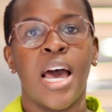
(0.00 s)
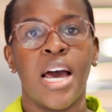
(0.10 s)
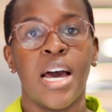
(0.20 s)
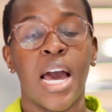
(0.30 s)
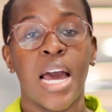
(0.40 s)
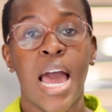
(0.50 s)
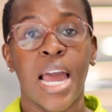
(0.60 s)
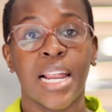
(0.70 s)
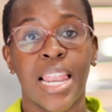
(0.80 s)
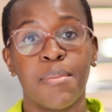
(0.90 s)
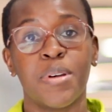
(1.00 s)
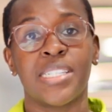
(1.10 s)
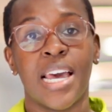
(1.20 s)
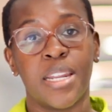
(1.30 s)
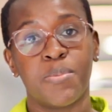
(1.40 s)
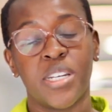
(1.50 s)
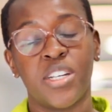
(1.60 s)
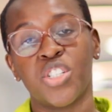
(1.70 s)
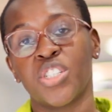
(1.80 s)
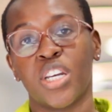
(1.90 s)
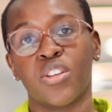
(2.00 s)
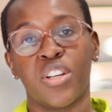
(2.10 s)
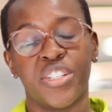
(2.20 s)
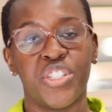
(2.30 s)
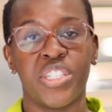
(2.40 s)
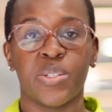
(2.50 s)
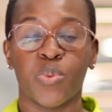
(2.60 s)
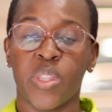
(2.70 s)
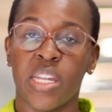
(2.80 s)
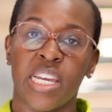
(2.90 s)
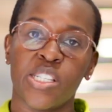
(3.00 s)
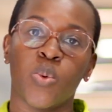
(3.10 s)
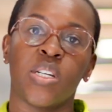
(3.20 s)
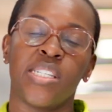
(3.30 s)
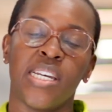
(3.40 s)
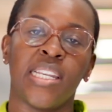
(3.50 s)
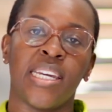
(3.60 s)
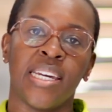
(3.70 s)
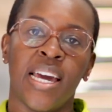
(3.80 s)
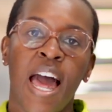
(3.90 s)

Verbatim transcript: uh, climate adaptation technologies within Eswatini,